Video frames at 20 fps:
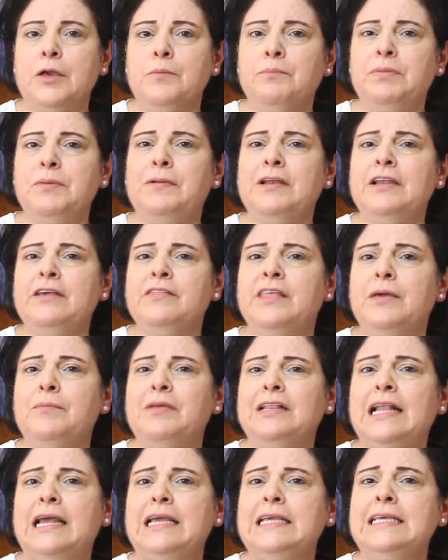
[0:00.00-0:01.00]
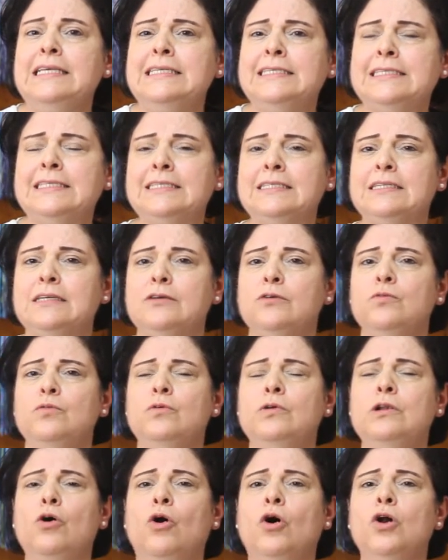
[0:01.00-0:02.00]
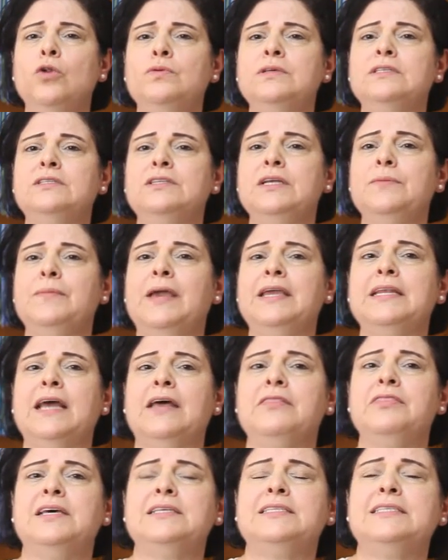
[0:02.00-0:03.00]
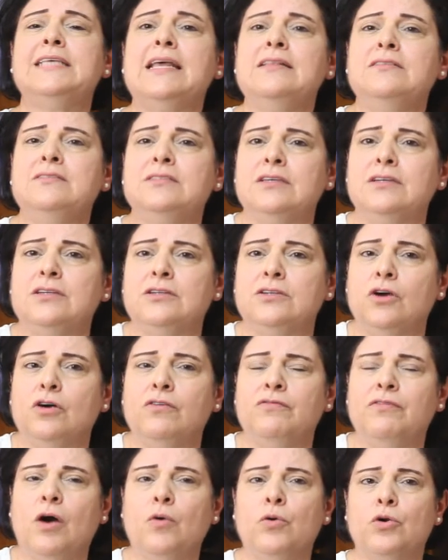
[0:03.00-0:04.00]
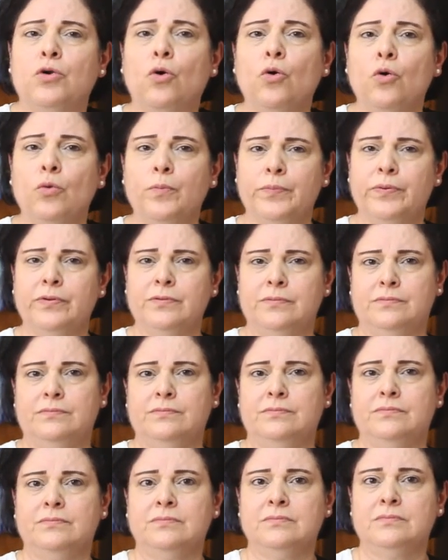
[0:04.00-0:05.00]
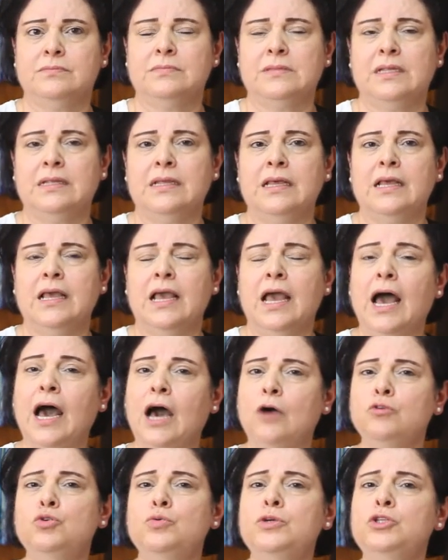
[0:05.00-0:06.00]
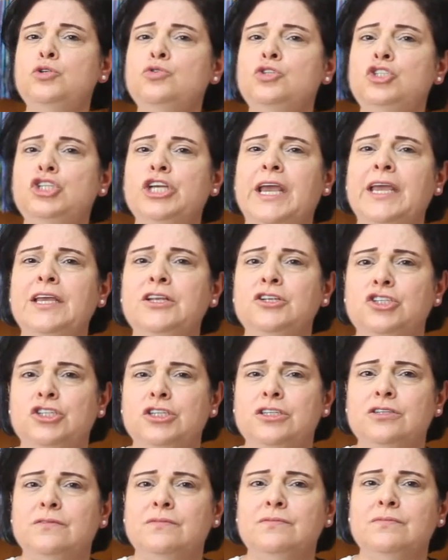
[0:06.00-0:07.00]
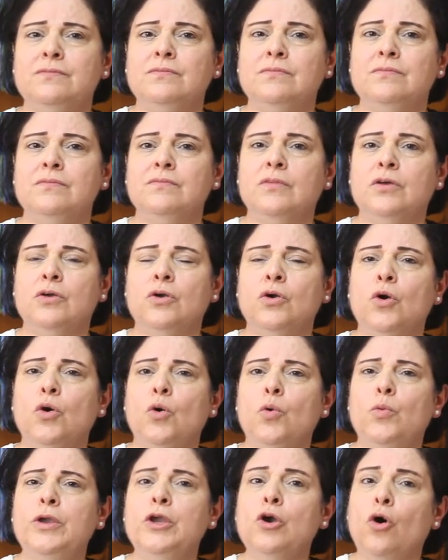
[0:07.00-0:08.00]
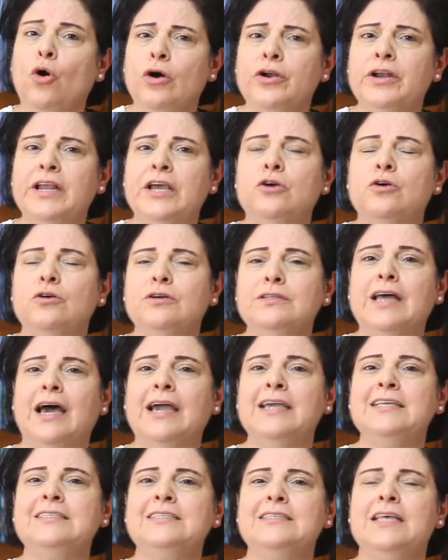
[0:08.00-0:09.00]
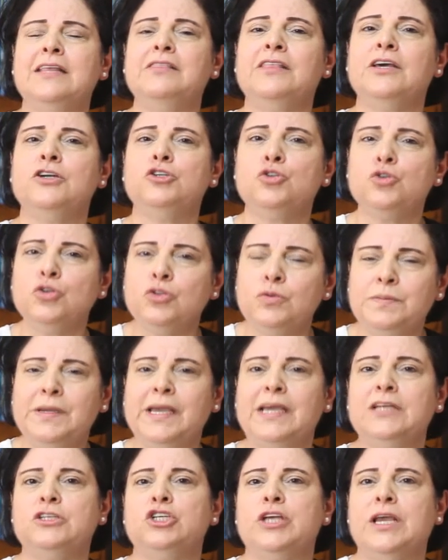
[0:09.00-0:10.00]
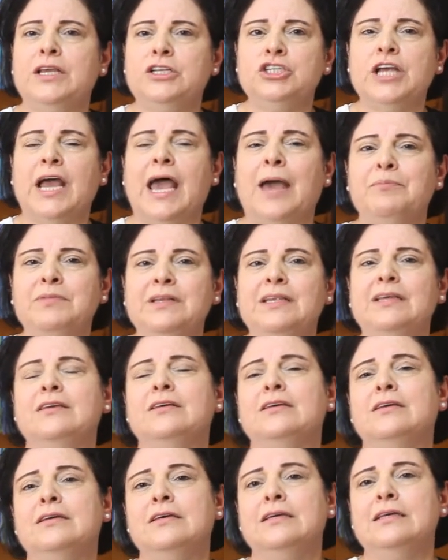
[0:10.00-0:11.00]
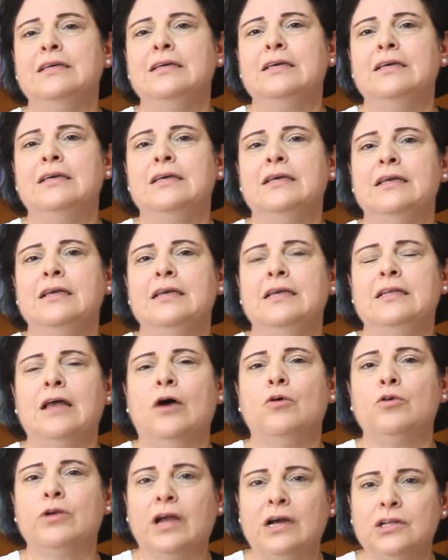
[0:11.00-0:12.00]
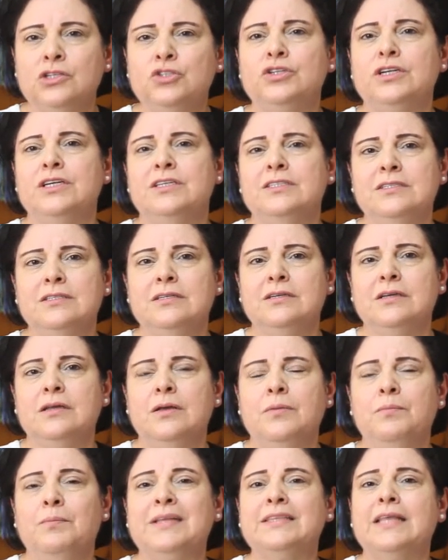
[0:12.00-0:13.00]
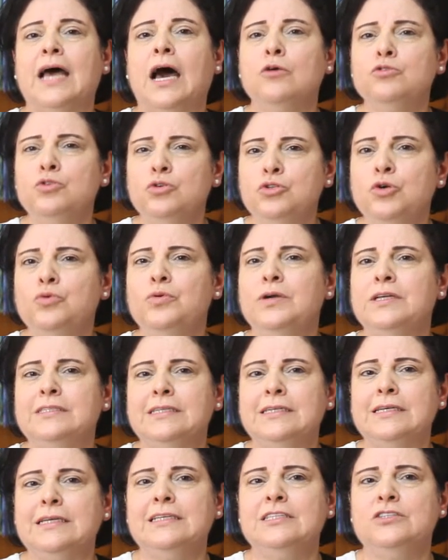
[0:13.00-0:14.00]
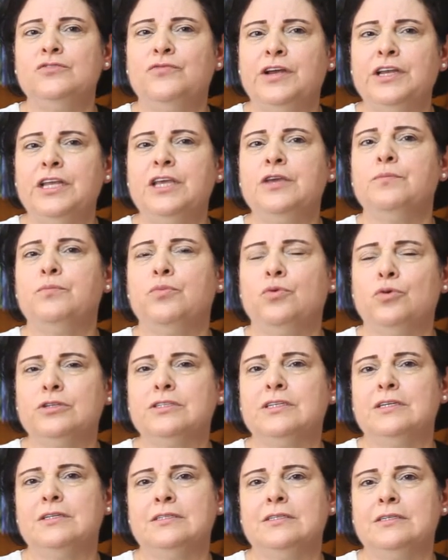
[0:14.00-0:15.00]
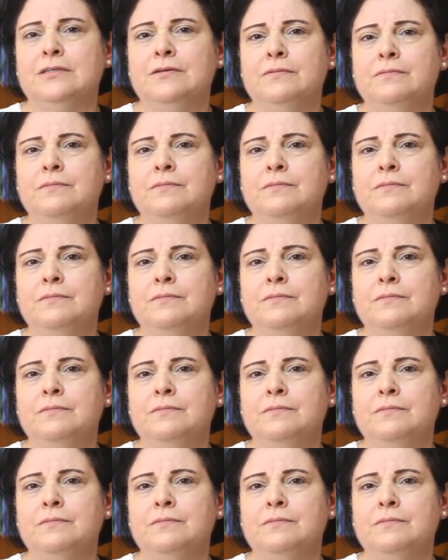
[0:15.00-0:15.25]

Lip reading: People in the Middle East will always remain at the center of our hope. How do we do change? We all recognize that there should be a change happening in our countries, but how to do it is very important.